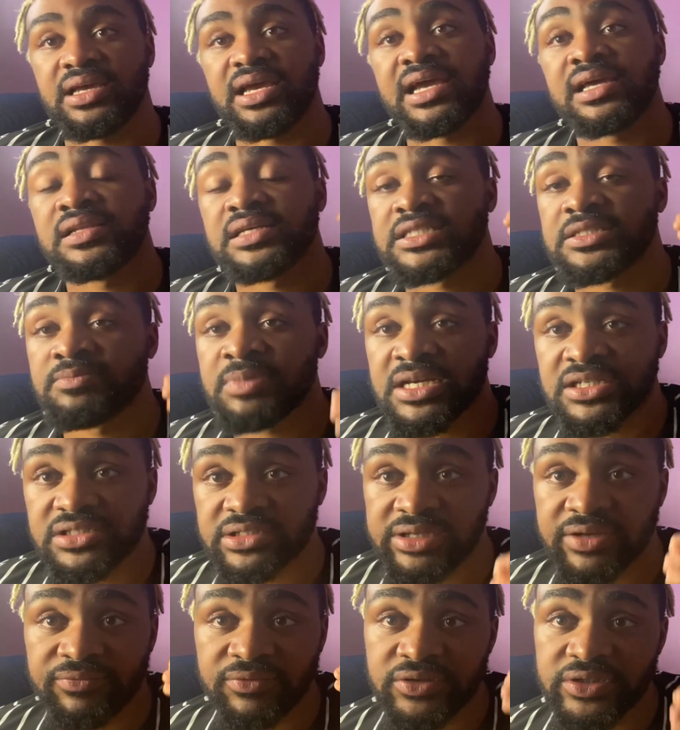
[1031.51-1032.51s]
and
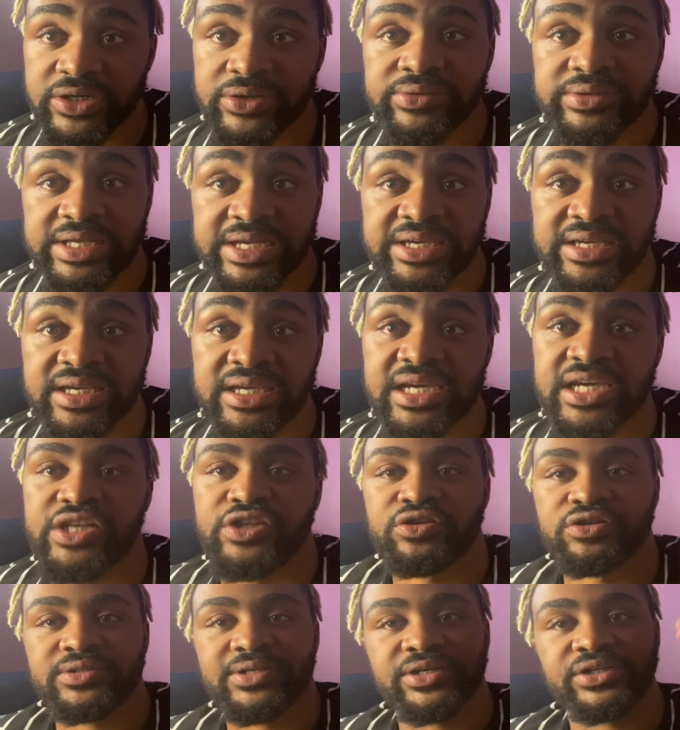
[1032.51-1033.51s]
especially if you don't like it and
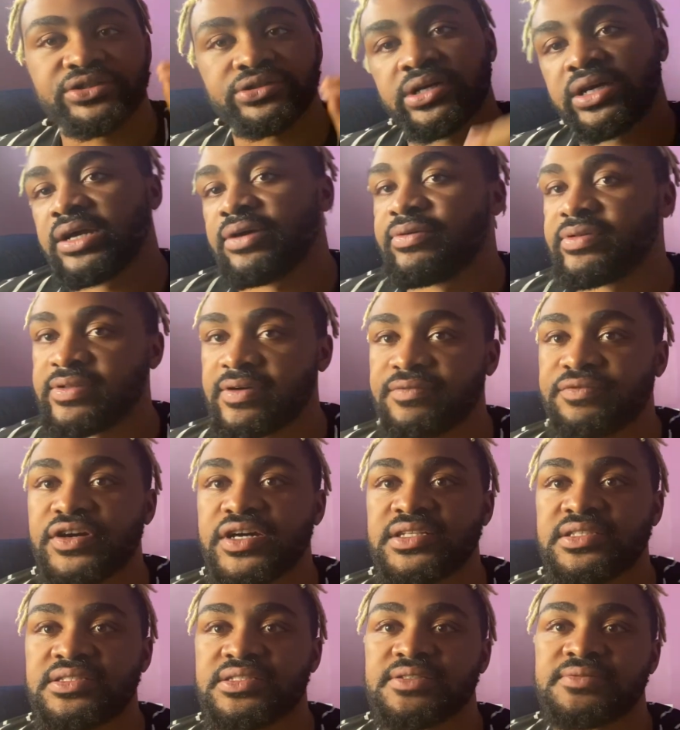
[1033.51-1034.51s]
you start sharing it with your
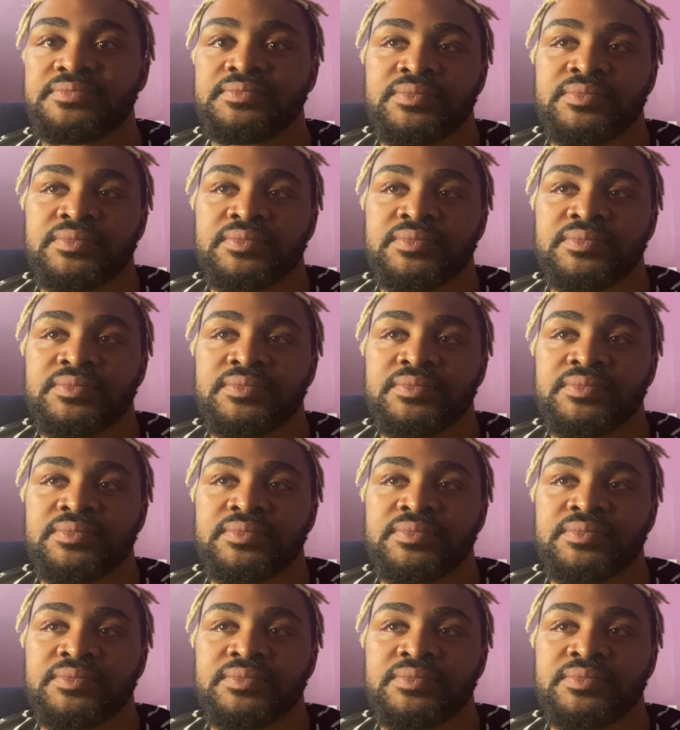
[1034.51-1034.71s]
friends,